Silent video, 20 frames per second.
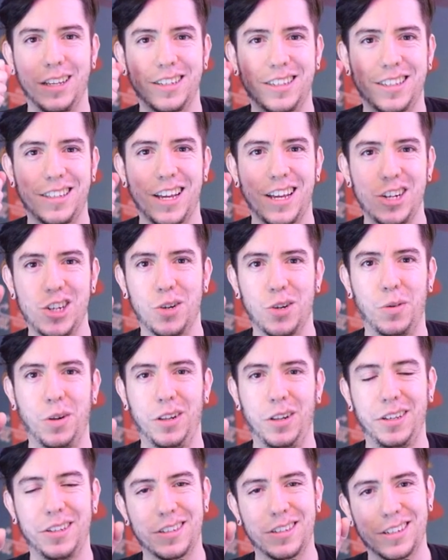It's
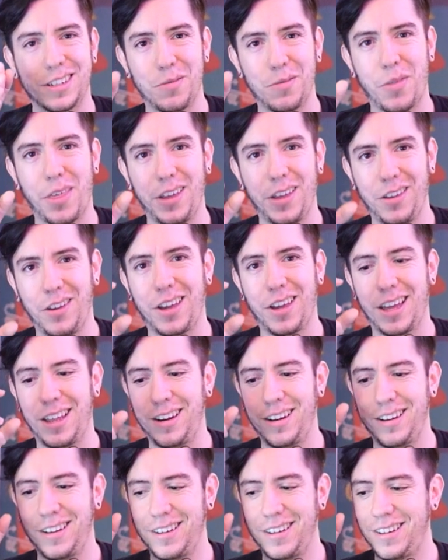tangible. It's something you
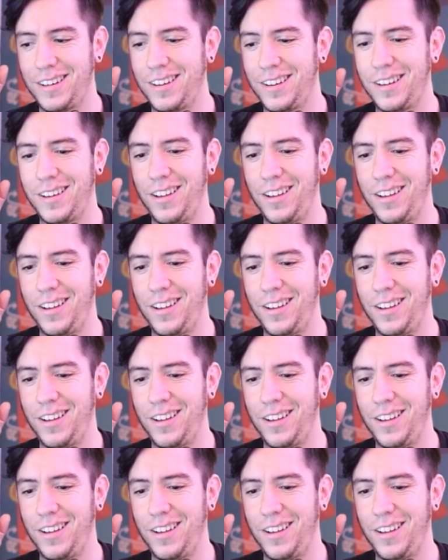can